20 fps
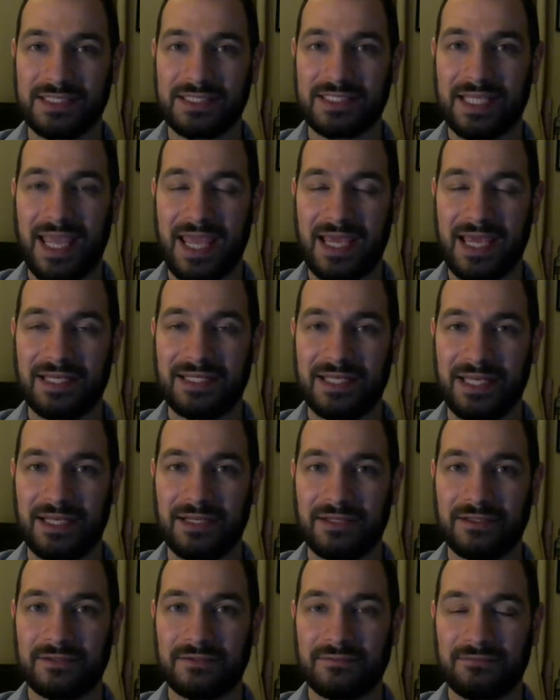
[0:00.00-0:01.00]
is scanned
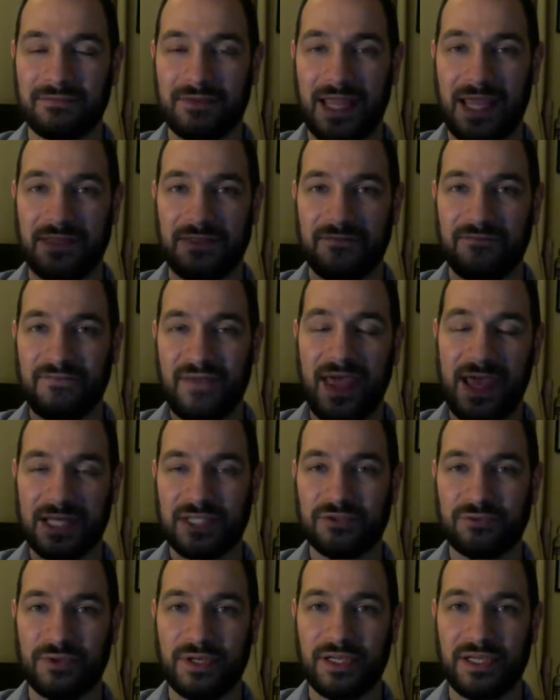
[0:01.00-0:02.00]
in at the
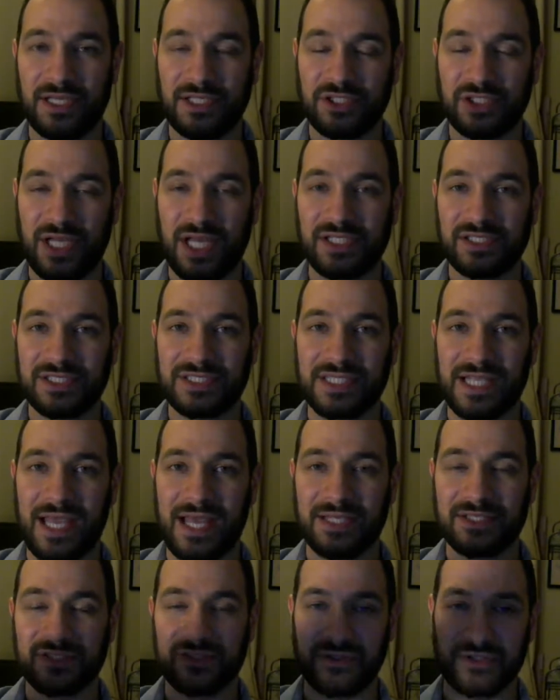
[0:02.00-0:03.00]
factory and changes
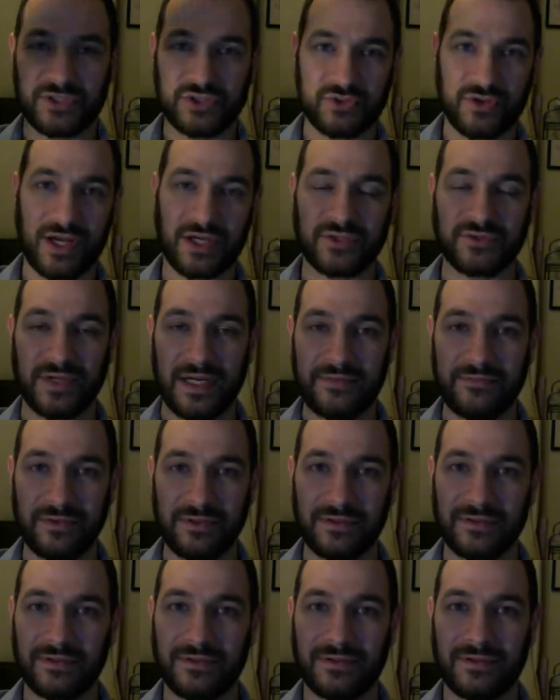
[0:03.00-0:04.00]
hands to the truck
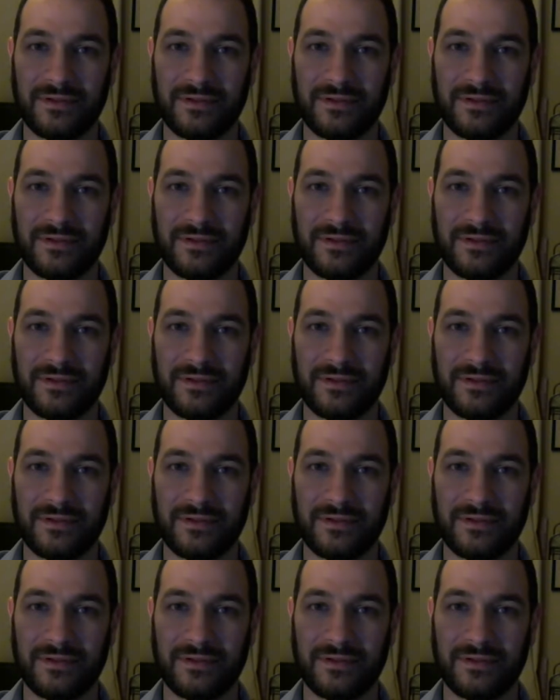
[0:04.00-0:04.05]
driver,